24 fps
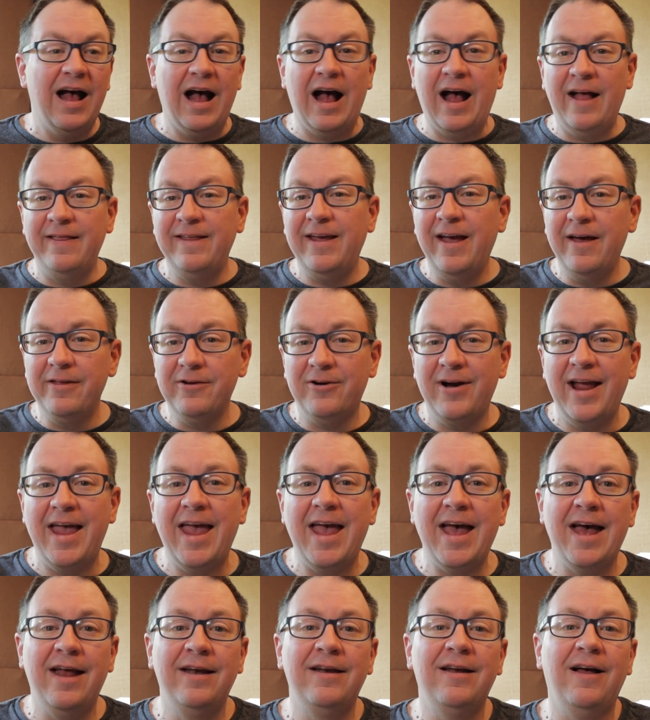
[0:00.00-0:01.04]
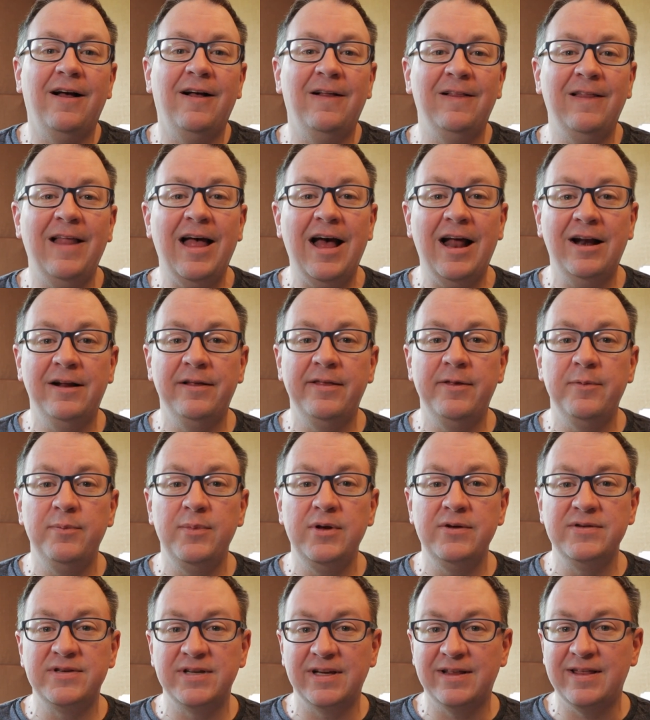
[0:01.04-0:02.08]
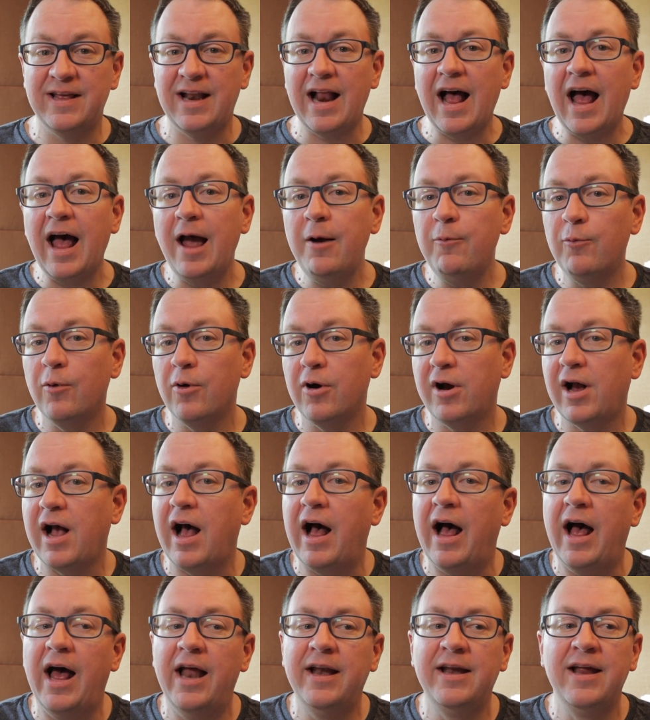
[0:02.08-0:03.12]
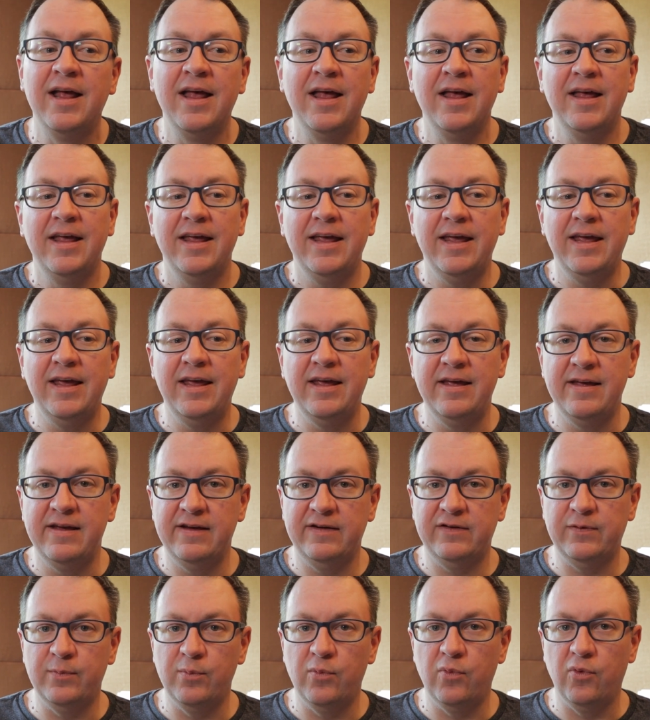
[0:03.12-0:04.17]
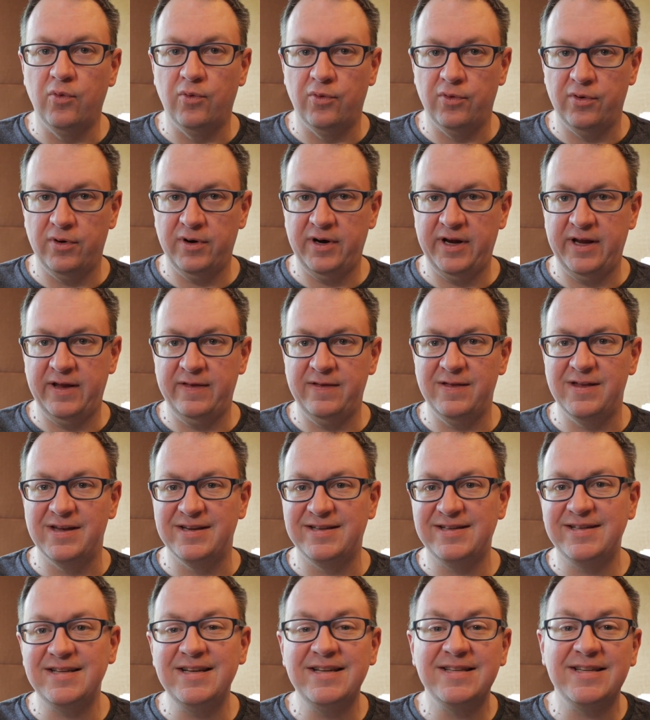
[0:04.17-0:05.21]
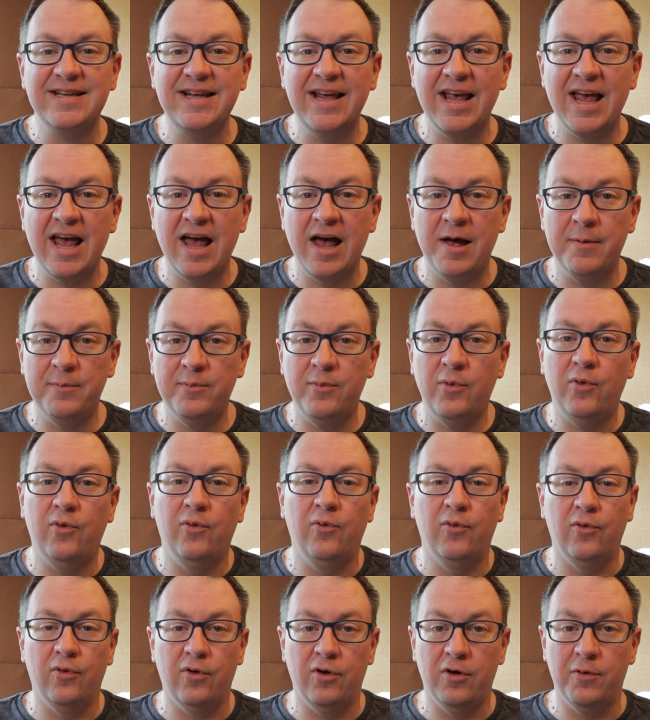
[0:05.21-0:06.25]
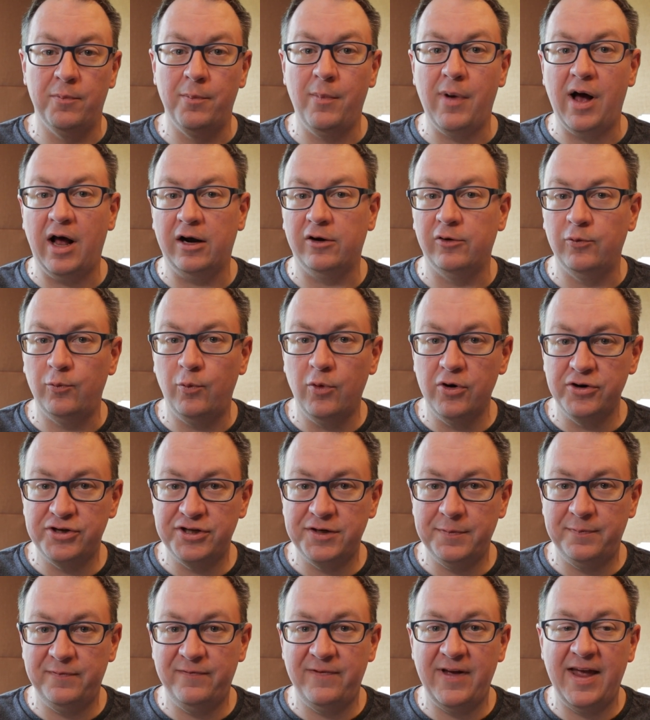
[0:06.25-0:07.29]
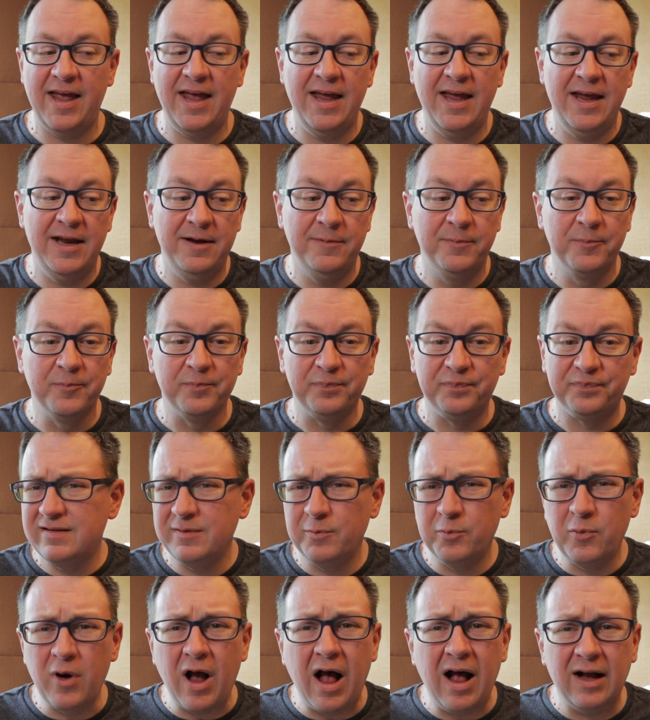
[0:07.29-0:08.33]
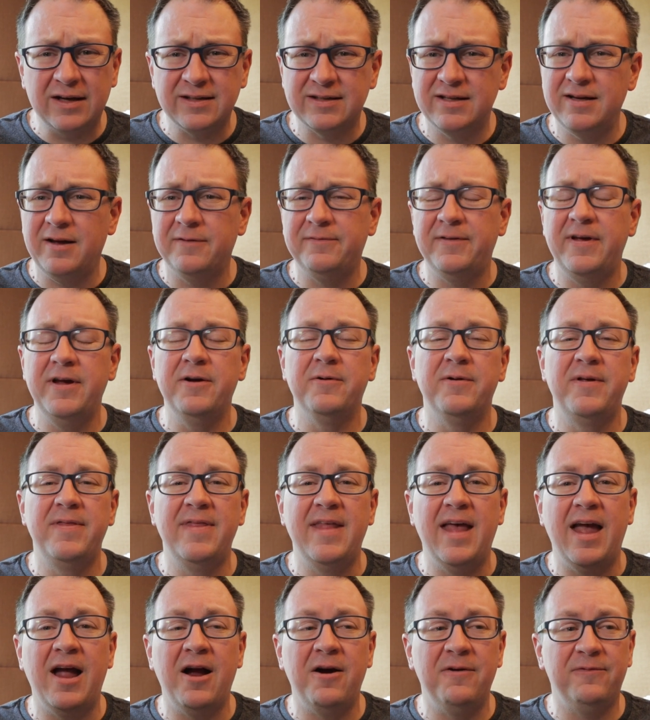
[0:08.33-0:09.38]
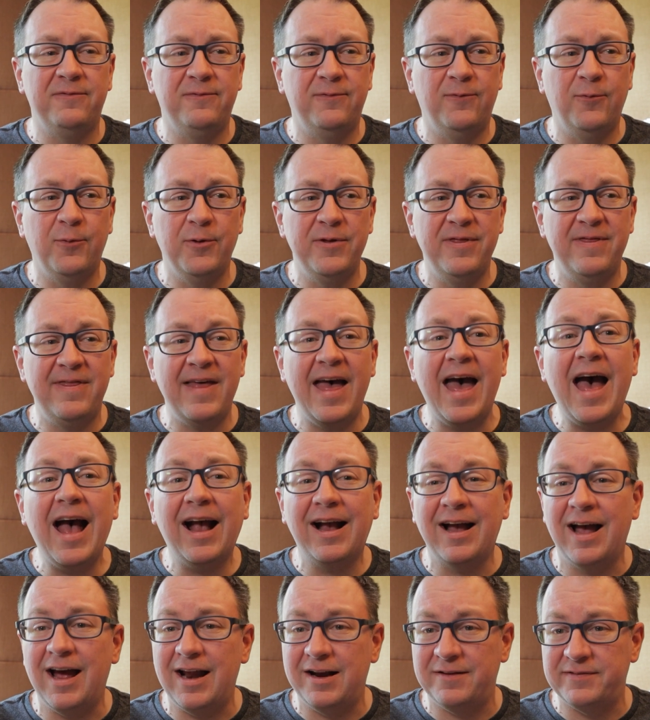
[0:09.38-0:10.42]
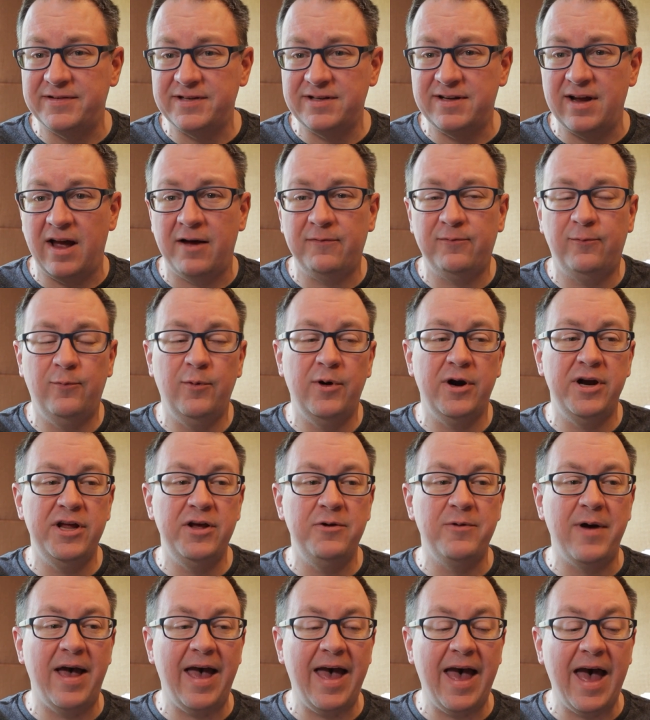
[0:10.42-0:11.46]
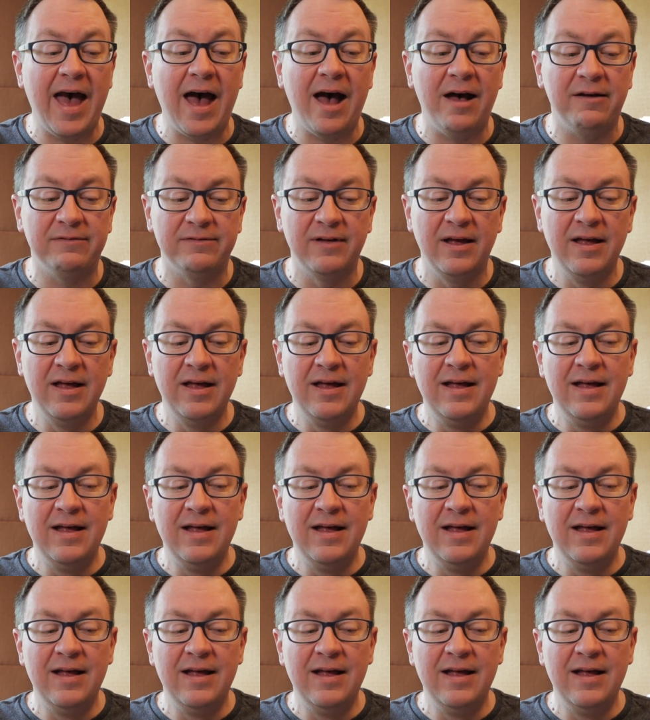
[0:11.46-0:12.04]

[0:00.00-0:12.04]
On the other hand, a lot of the music that I work on is more in the CCM or modern worship vein, some rock stuff here and there. For that kind of stuff where you have